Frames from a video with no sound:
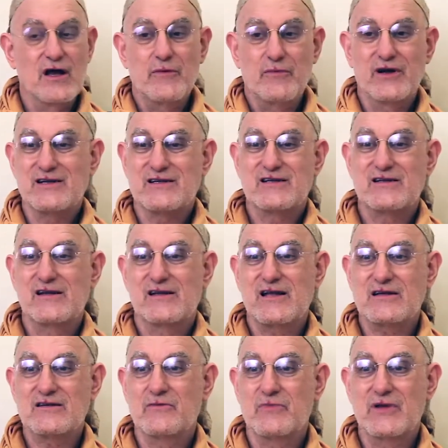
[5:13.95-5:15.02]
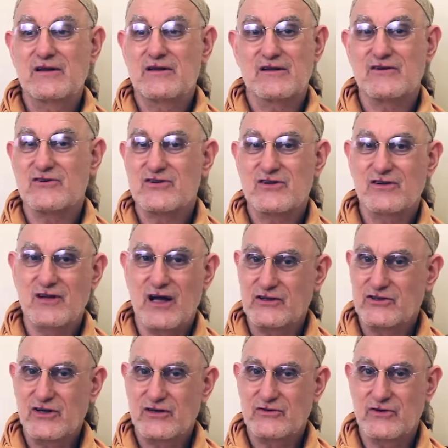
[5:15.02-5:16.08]
But it doesn't mean that they're still not
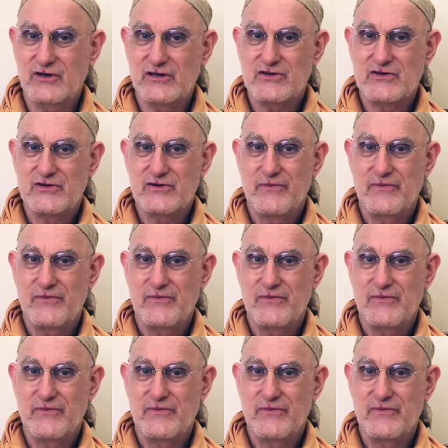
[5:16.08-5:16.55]
Kshatriyas.